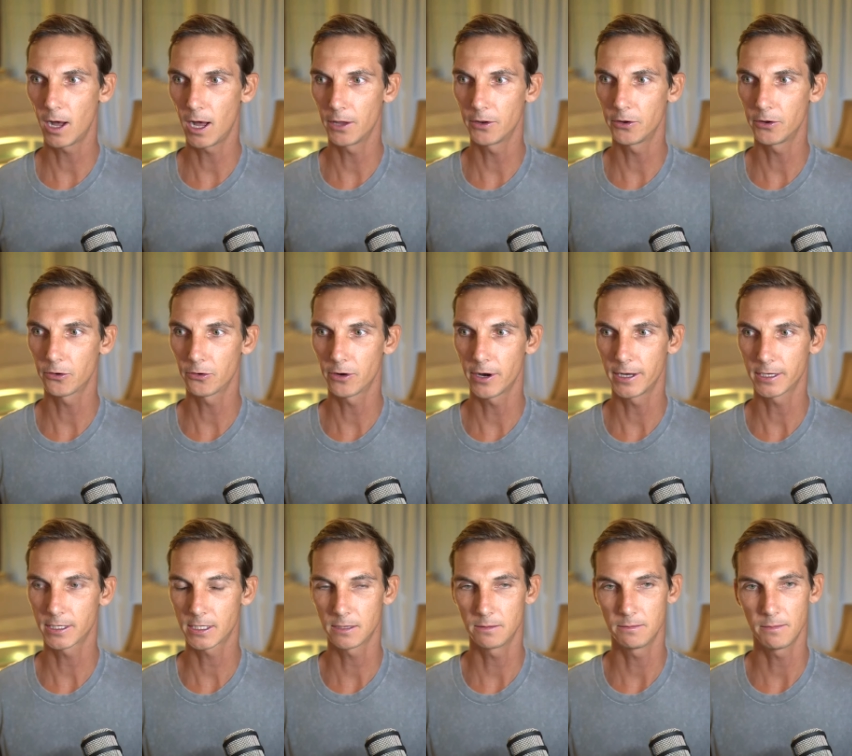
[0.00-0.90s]

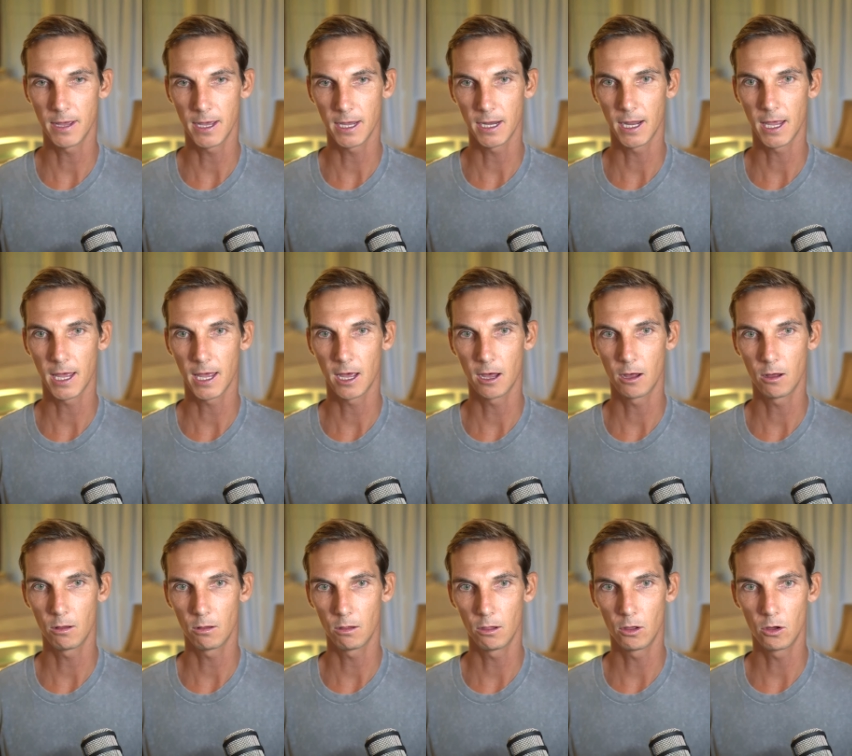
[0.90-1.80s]
underestimate how
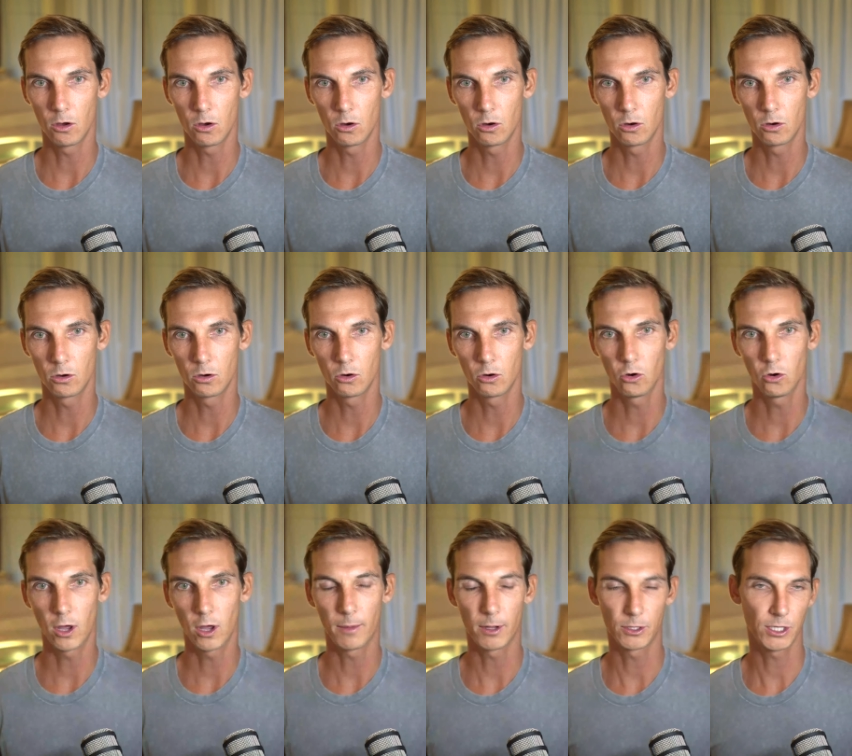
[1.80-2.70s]
long or
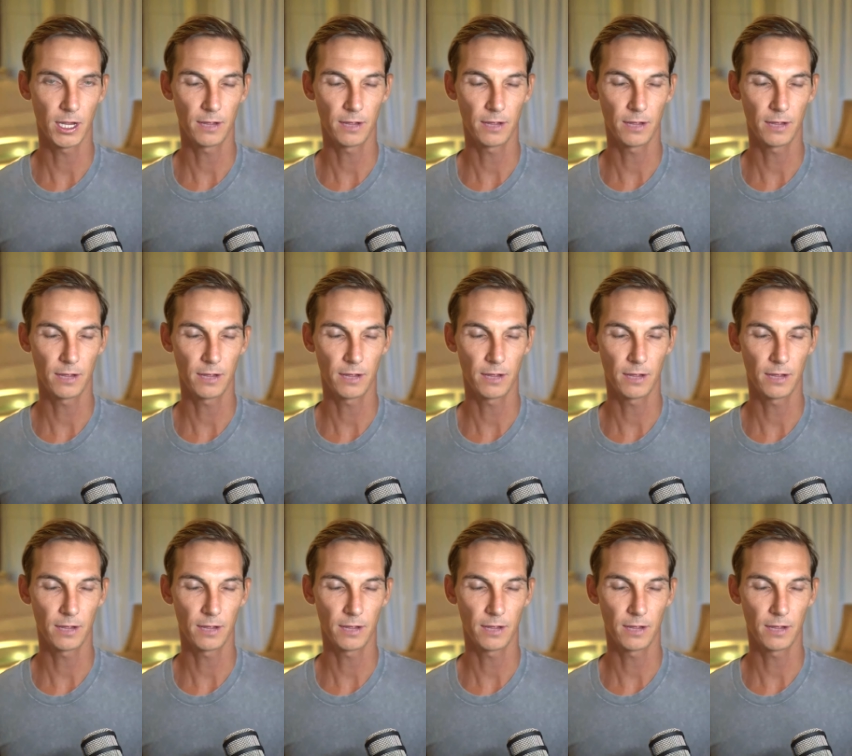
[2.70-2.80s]
how much